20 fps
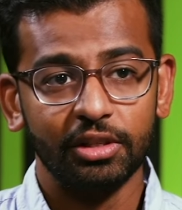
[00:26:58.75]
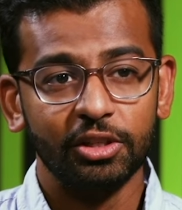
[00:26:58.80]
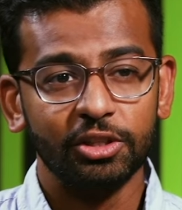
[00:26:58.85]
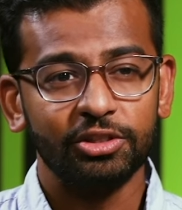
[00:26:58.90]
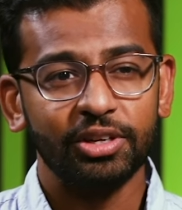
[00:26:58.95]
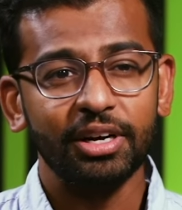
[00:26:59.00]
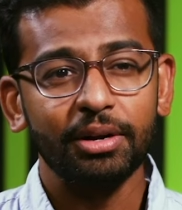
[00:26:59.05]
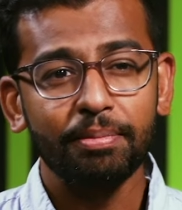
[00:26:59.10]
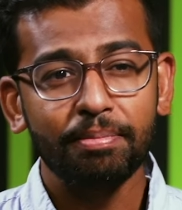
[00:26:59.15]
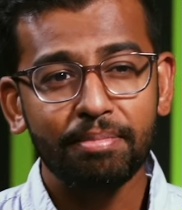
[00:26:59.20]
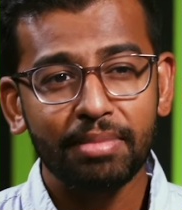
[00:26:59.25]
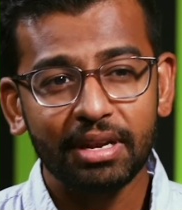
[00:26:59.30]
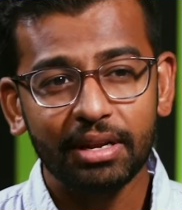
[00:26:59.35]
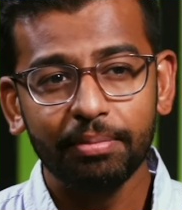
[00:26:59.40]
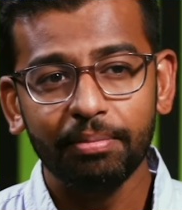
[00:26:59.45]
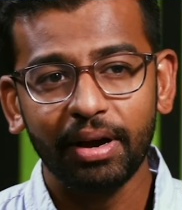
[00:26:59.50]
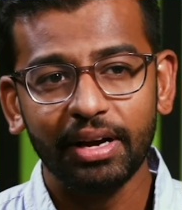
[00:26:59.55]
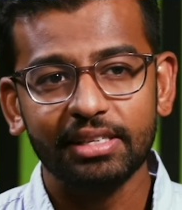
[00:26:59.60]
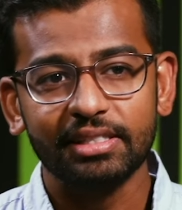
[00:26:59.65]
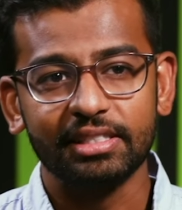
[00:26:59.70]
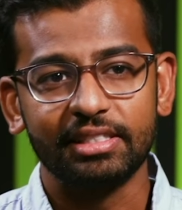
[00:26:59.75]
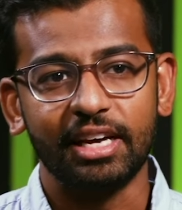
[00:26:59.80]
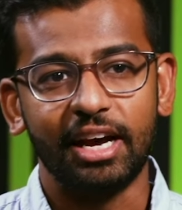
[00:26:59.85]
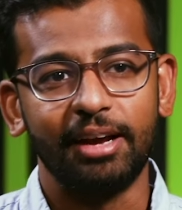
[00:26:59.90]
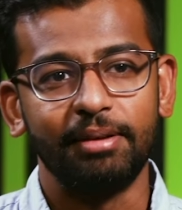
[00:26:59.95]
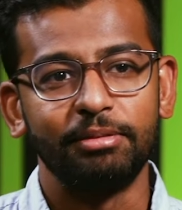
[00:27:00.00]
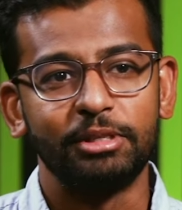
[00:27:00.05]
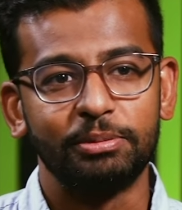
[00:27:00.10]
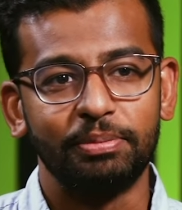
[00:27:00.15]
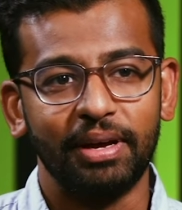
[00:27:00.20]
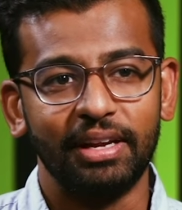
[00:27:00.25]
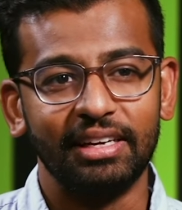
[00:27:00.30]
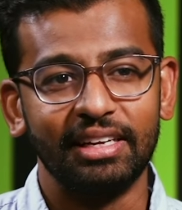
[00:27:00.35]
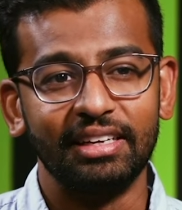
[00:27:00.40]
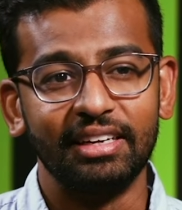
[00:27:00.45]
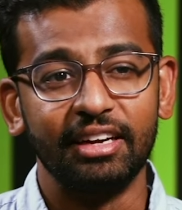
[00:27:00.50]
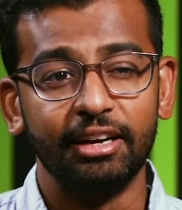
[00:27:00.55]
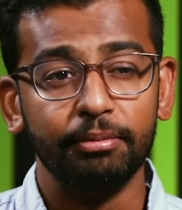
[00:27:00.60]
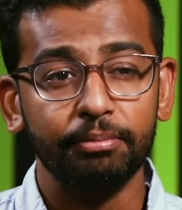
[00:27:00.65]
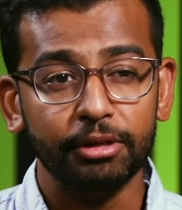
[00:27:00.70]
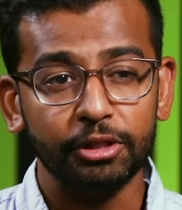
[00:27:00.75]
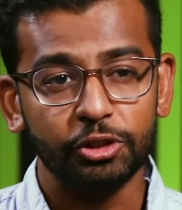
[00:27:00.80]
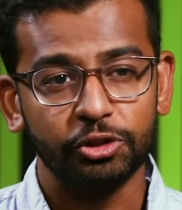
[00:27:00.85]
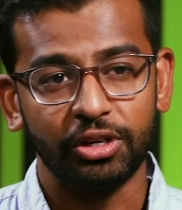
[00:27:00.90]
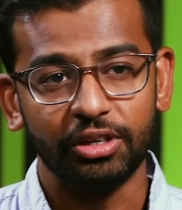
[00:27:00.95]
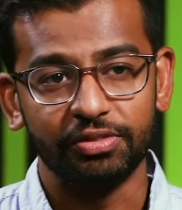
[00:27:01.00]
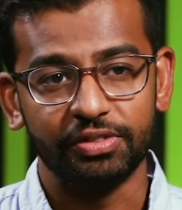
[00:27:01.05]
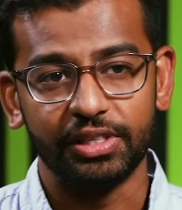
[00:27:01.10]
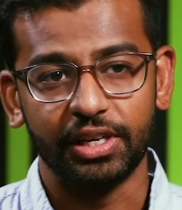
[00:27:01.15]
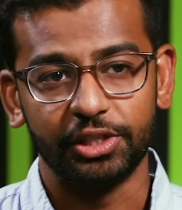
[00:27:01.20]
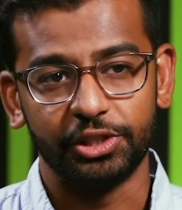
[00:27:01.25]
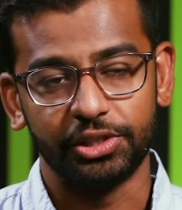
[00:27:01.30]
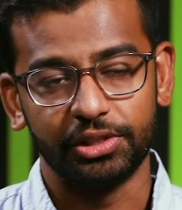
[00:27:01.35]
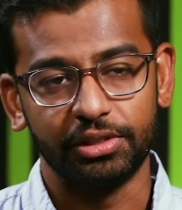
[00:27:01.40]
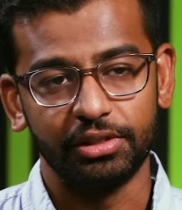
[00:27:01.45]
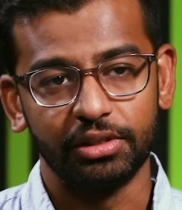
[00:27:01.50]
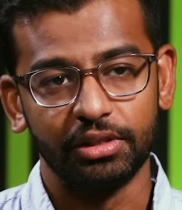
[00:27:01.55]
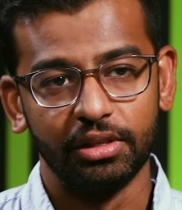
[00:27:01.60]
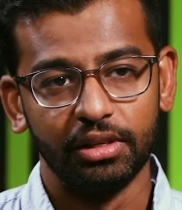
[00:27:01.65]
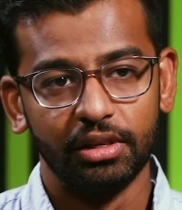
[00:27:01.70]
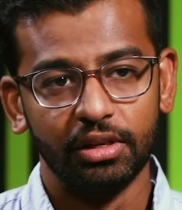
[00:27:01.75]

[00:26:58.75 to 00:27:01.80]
Try to minimize the time spent in an administrative session.